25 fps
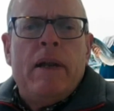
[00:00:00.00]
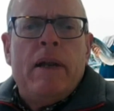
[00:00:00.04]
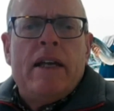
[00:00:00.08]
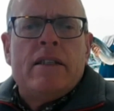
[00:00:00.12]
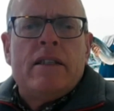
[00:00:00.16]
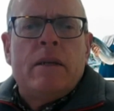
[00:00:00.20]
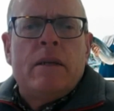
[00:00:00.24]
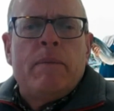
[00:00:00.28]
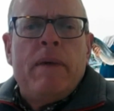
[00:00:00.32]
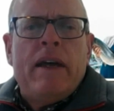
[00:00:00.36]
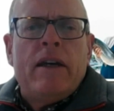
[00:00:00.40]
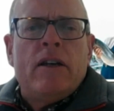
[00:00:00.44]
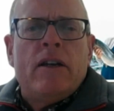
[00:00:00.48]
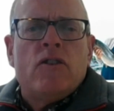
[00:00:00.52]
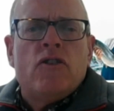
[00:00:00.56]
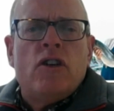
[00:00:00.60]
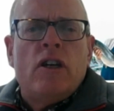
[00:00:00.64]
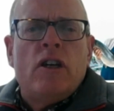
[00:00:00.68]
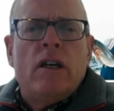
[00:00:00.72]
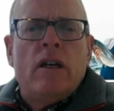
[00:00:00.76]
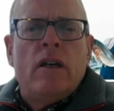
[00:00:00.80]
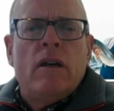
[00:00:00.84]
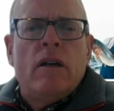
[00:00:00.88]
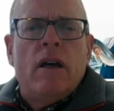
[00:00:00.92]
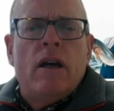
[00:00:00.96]
plastic
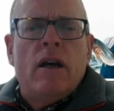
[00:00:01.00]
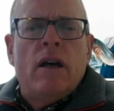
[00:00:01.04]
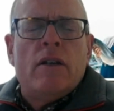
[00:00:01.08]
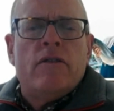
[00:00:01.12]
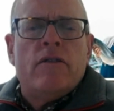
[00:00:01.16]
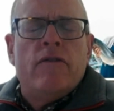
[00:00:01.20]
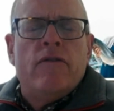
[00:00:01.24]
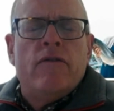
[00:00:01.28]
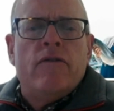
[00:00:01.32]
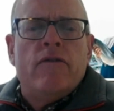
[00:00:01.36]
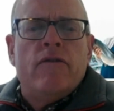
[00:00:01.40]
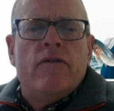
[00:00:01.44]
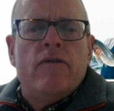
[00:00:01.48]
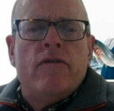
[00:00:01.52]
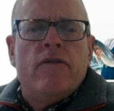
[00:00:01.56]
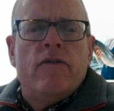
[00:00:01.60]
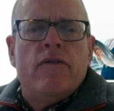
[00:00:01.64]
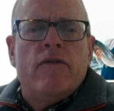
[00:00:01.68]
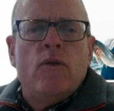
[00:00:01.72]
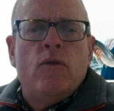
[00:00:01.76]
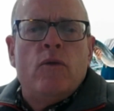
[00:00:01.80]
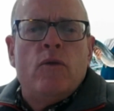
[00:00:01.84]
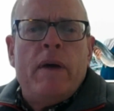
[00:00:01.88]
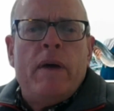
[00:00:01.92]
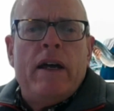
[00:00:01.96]
packaging as
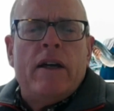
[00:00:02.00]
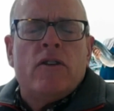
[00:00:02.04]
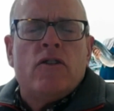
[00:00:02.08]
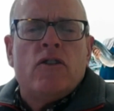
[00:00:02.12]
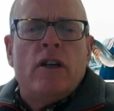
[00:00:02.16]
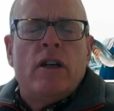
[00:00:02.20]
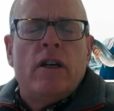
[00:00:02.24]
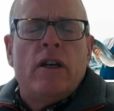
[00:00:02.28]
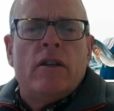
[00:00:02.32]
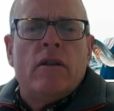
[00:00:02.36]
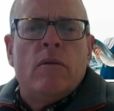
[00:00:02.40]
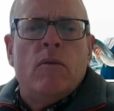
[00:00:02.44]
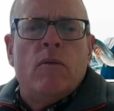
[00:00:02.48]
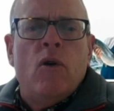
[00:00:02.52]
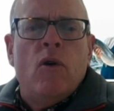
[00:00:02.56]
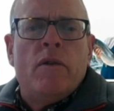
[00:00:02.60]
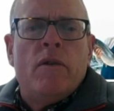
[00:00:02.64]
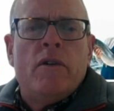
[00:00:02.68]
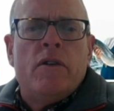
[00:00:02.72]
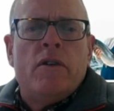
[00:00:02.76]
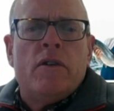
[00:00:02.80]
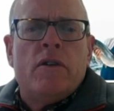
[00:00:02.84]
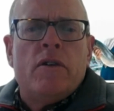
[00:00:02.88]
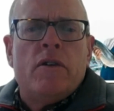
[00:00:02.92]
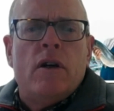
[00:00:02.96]
food packaging at the
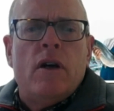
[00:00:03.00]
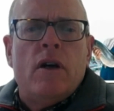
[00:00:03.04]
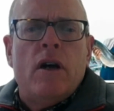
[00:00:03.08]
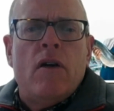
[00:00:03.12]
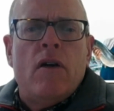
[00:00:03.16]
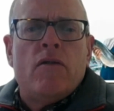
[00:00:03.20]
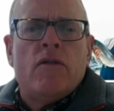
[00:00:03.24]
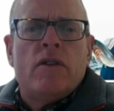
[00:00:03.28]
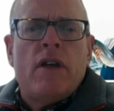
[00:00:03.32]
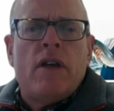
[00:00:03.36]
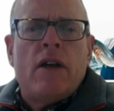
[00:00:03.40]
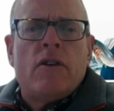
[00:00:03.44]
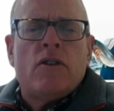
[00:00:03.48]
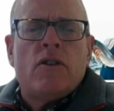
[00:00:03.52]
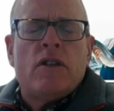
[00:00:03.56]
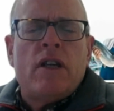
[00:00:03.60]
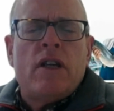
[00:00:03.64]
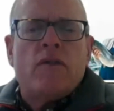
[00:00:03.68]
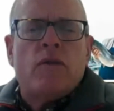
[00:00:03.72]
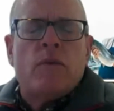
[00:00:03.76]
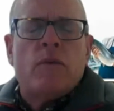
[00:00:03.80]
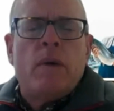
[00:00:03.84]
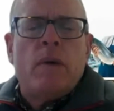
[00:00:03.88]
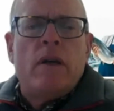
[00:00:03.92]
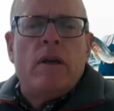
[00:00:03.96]
moment, or does it
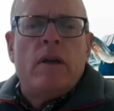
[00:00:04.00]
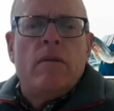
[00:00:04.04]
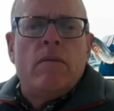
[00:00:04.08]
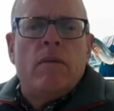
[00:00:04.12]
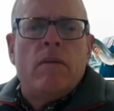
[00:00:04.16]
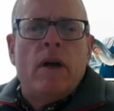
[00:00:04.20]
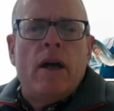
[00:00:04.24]
have to be?